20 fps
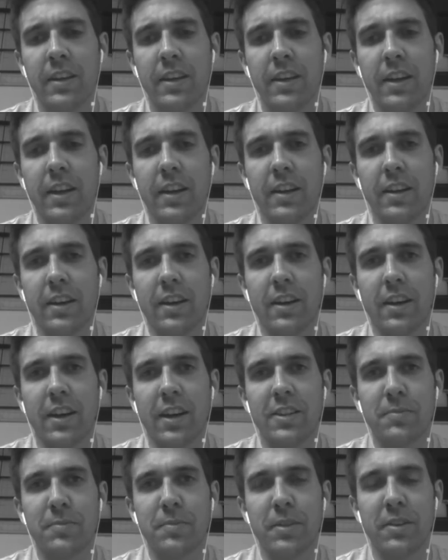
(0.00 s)
and I
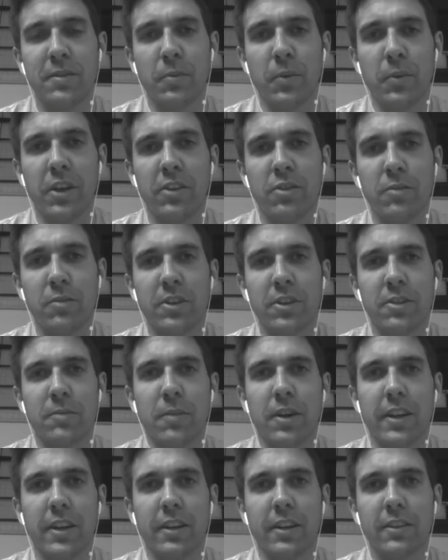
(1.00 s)
spent way too much
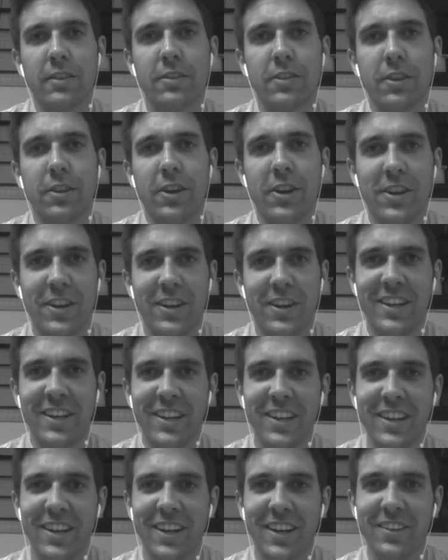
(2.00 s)
money. So I
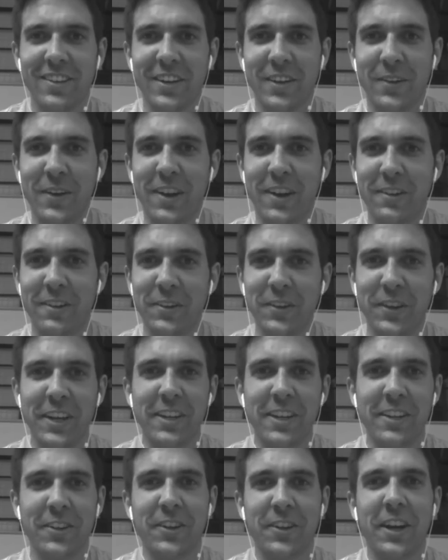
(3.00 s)
was like, wow, I really
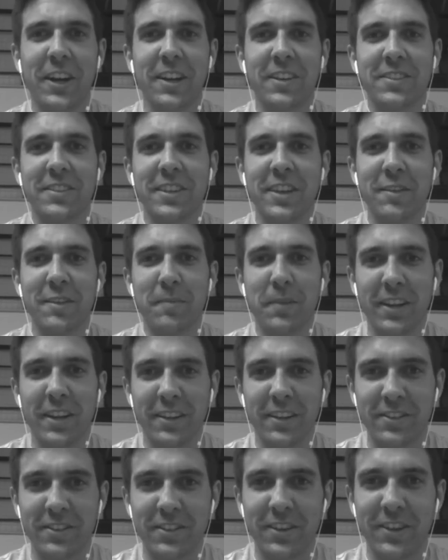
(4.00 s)
need to learn how to save
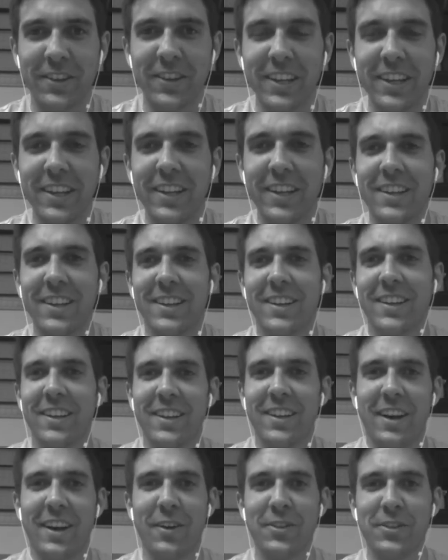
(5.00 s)
money. So
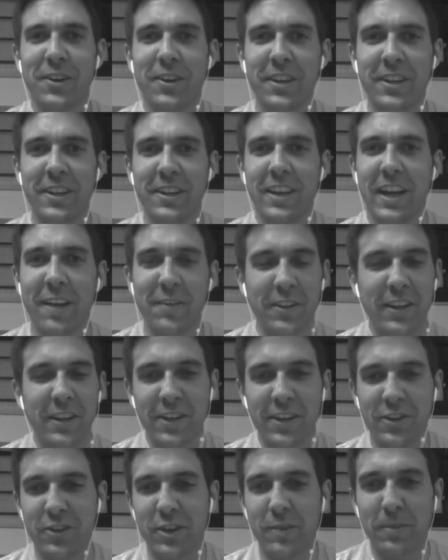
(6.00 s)
I was already, after
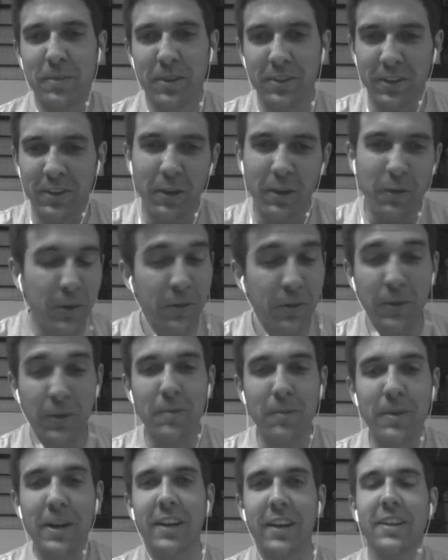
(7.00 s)
that trip, I was like, well, I really want to
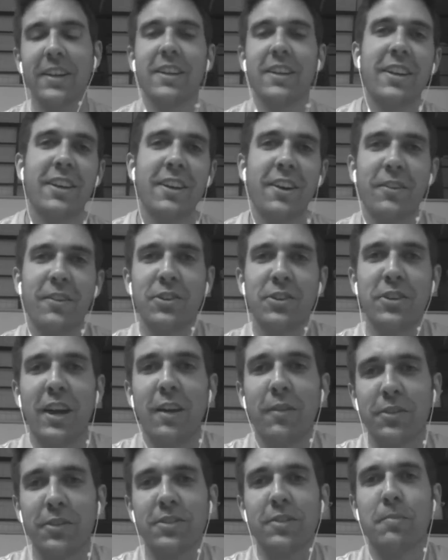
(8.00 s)
go back, and
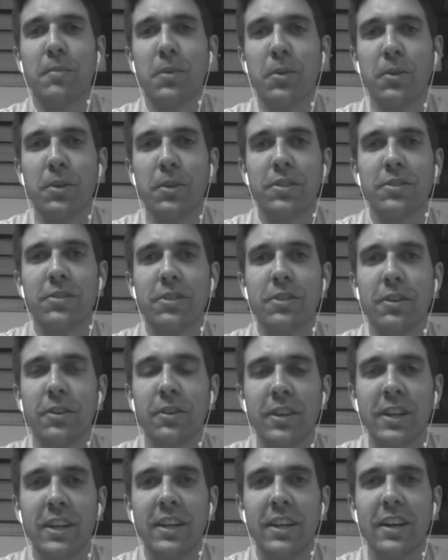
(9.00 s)
travel some more.
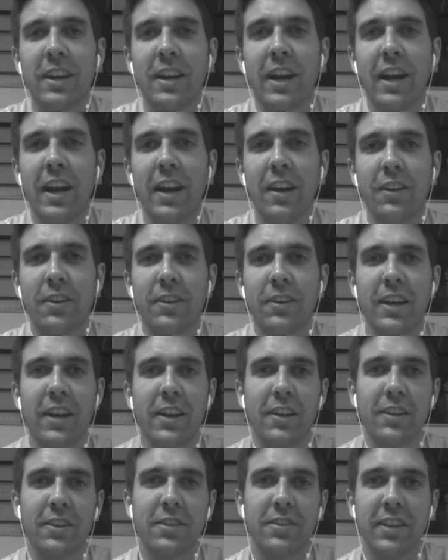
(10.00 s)
So I had to learn how
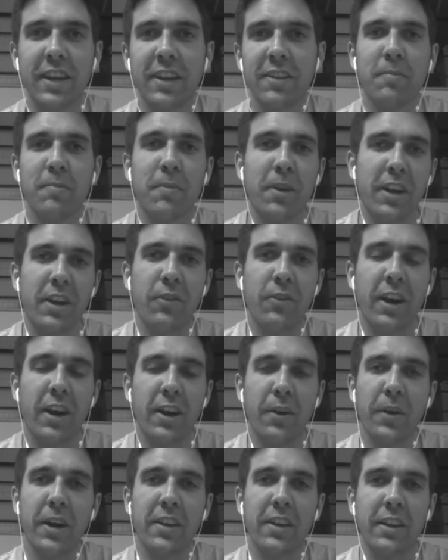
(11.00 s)
to save money right
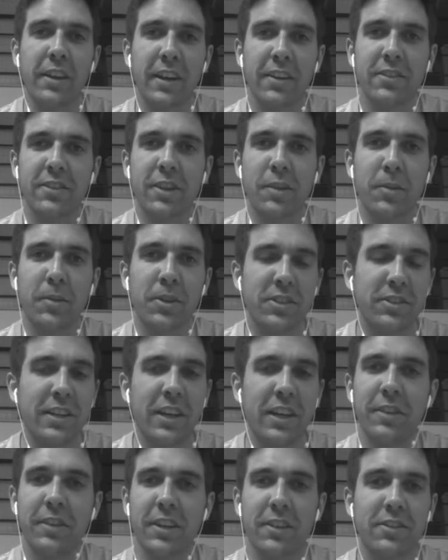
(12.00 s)
away the next summer, just
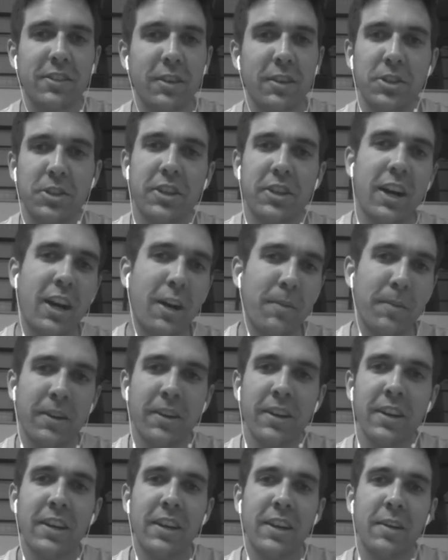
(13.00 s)
having a summer job and
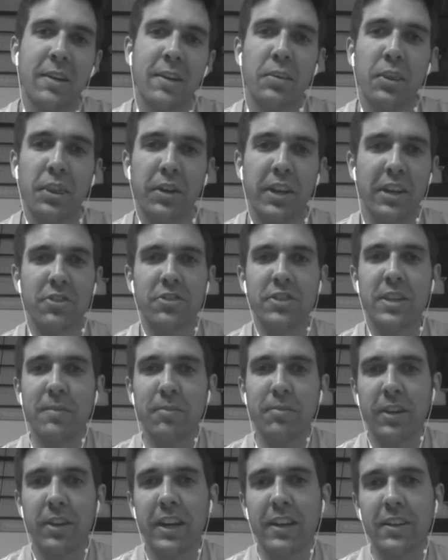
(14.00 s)
booking cheap
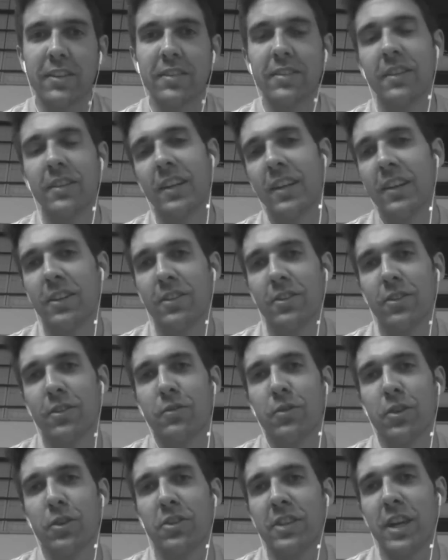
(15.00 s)
flights. So
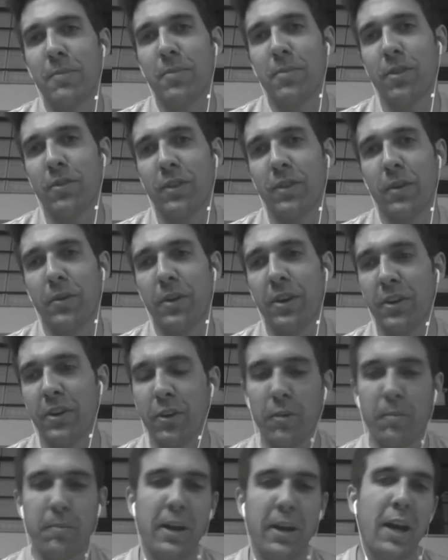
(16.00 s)
for example, if I wanted to
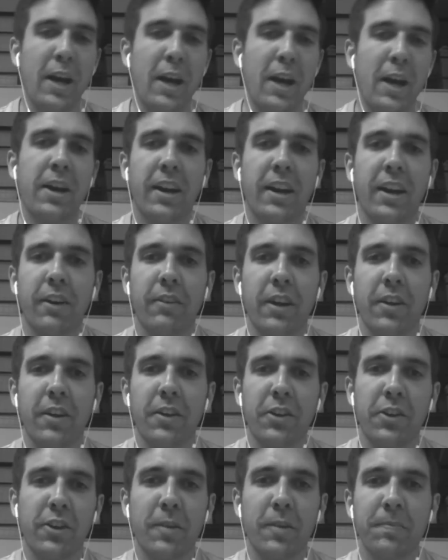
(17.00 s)
go backpacking around
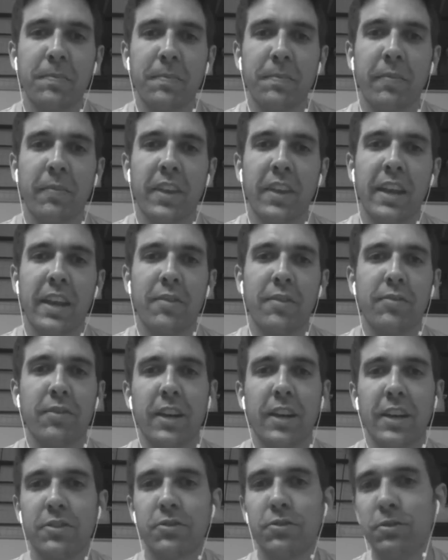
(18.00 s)
Europe, and a
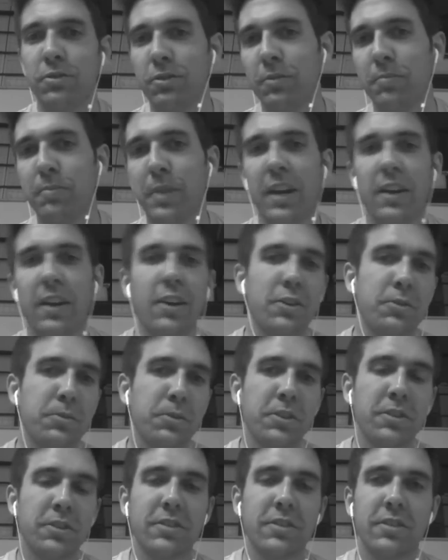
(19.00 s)
flight to Paris
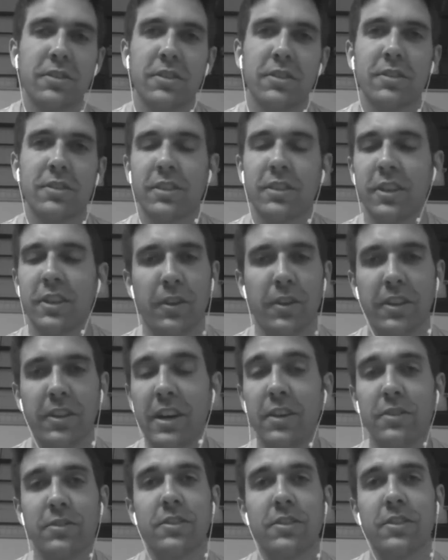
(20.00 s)
was,
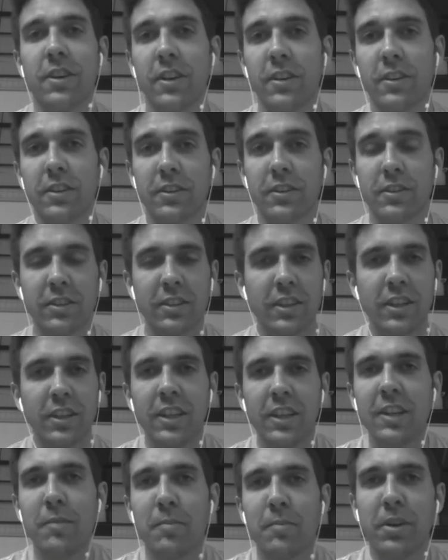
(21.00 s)
$1,000,
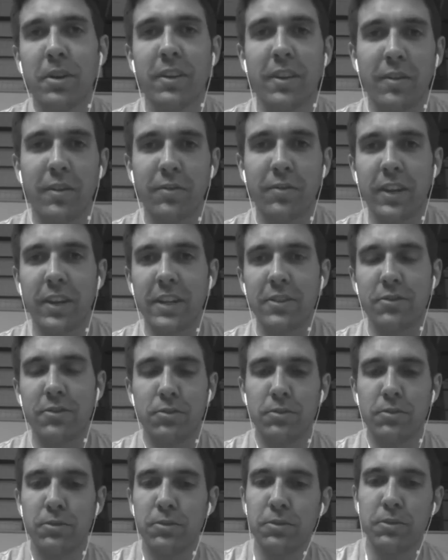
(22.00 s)
but a flight
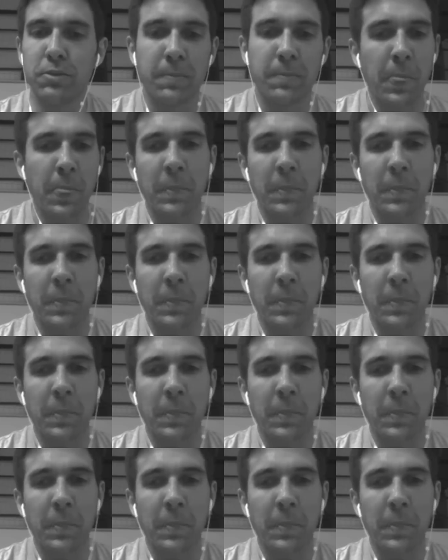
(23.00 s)
to